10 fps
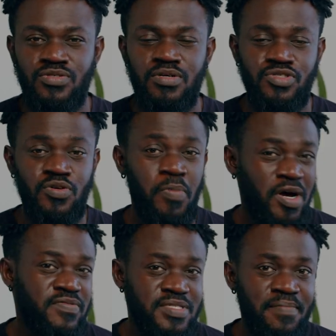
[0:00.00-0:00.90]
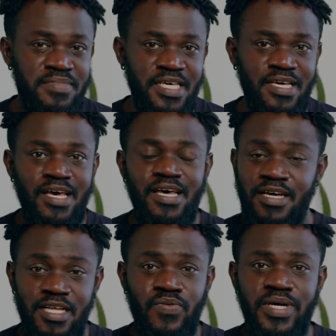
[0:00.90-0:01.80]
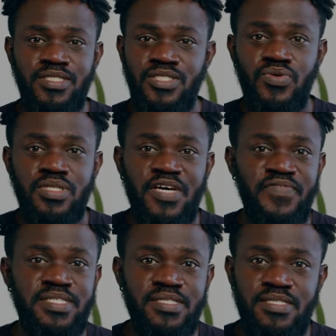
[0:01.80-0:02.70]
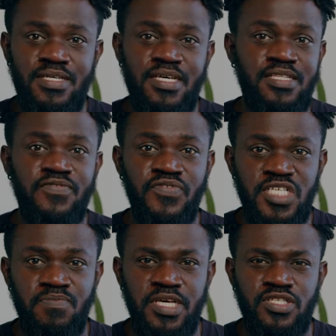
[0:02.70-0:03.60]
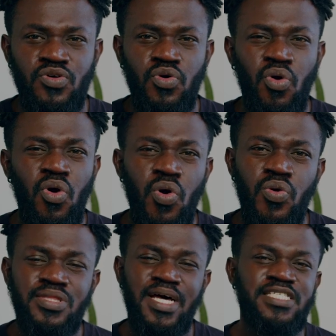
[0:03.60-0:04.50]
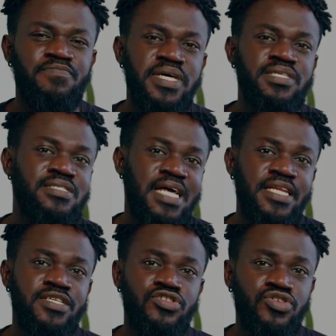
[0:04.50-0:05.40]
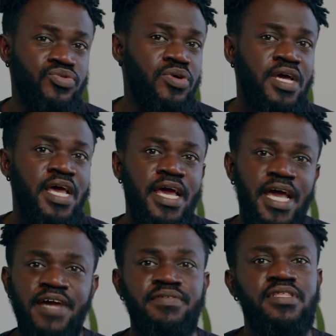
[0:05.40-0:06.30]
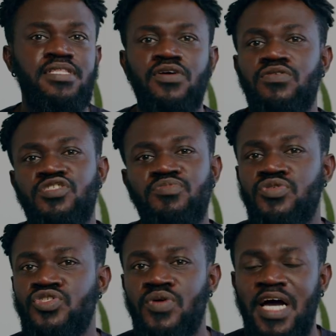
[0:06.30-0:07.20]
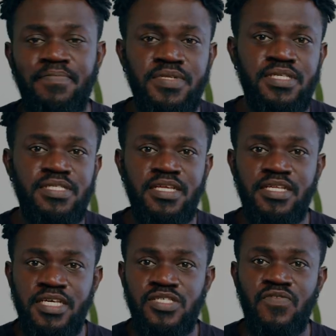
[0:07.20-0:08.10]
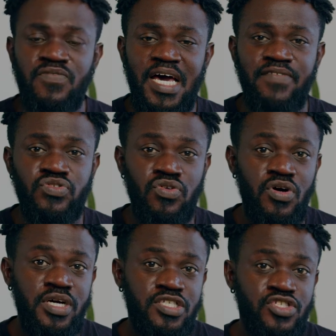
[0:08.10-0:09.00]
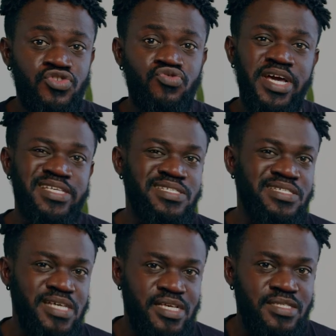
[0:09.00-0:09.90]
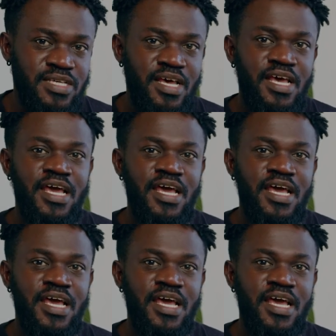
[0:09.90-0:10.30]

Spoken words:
You're part of something. Otherwise, you wouldn't have existed in the first place. So own that space that is you. Everything that contributes to your happiness and ease of life, so long as you exist.